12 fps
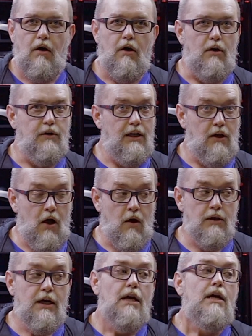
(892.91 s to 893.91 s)
all day
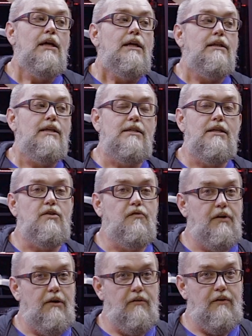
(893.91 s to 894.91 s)
long, this is
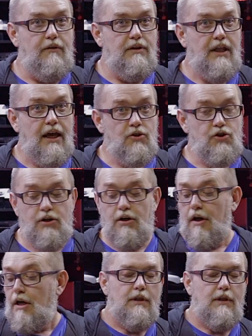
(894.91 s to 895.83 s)
very, very dangerous.